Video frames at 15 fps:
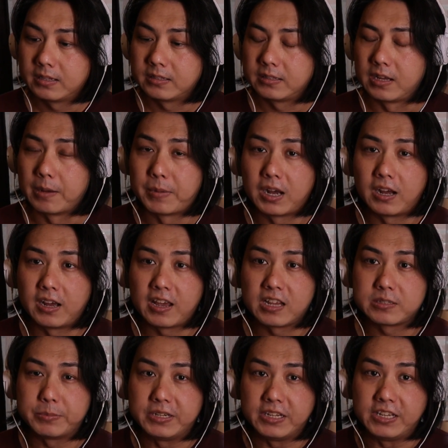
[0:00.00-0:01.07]
The Yamaha
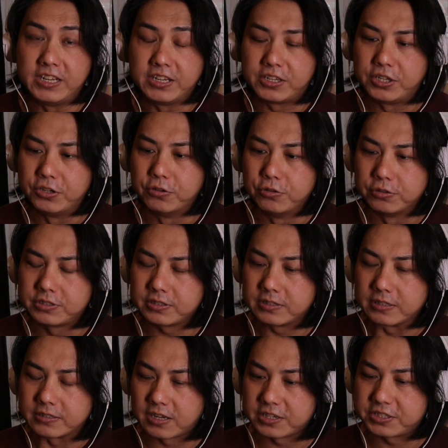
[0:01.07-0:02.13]
has been
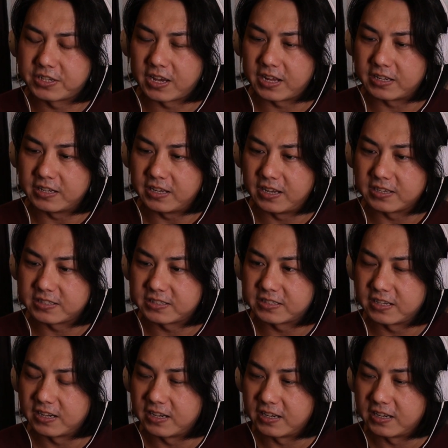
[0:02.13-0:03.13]
EQ'd such that it's